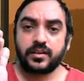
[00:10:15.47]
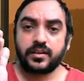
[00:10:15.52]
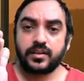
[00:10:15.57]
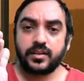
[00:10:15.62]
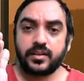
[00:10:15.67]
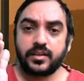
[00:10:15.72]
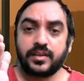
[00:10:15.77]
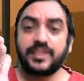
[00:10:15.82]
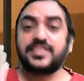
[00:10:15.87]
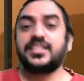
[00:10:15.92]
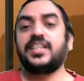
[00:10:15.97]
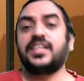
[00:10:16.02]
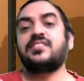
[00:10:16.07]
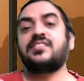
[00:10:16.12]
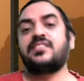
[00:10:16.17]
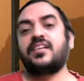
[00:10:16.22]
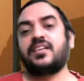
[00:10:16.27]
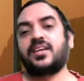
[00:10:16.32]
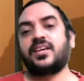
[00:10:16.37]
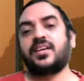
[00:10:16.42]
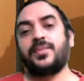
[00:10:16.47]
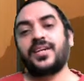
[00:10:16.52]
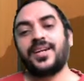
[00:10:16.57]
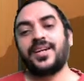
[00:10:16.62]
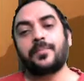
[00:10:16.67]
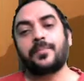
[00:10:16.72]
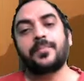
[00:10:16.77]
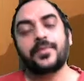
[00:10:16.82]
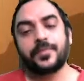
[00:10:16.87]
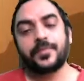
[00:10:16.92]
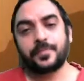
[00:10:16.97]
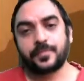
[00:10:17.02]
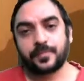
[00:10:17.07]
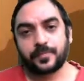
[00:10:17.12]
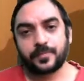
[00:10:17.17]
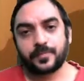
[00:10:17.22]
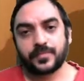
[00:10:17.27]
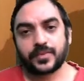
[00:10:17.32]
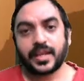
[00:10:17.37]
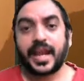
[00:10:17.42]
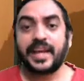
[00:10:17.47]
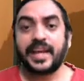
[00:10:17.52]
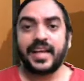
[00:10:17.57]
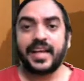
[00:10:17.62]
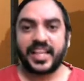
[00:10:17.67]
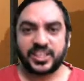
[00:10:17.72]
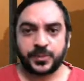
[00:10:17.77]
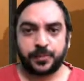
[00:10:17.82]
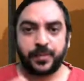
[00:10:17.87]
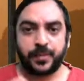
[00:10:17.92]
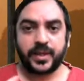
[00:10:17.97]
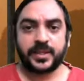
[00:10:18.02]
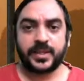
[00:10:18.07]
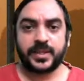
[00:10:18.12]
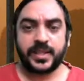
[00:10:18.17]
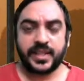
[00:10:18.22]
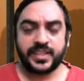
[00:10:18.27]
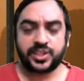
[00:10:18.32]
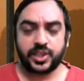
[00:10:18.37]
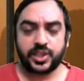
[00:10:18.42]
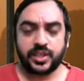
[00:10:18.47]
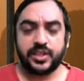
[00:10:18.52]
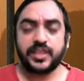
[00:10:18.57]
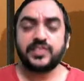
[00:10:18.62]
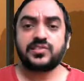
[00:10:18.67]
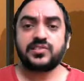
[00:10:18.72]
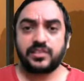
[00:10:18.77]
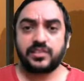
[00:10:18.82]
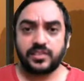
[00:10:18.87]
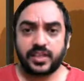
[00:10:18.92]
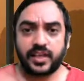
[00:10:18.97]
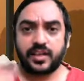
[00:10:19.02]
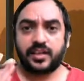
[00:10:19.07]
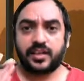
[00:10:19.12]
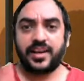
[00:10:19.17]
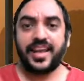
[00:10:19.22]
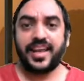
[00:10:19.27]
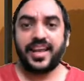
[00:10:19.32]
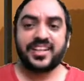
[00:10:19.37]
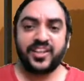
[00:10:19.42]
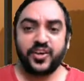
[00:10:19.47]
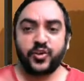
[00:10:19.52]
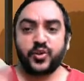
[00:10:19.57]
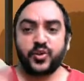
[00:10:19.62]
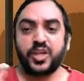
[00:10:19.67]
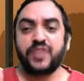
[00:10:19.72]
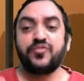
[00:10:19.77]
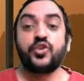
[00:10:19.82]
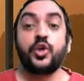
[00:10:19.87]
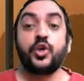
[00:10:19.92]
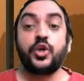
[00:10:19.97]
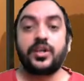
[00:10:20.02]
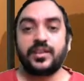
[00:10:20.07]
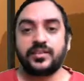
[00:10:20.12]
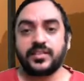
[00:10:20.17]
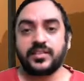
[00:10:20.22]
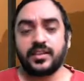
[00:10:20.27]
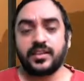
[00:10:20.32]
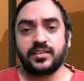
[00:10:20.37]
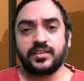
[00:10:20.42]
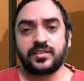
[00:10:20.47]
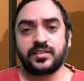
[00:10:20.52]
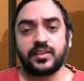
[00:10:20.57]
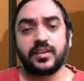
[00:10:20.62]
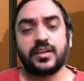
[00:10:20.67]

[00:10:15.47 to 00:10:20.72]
results are coming up, and expectation is they're likely to give good results,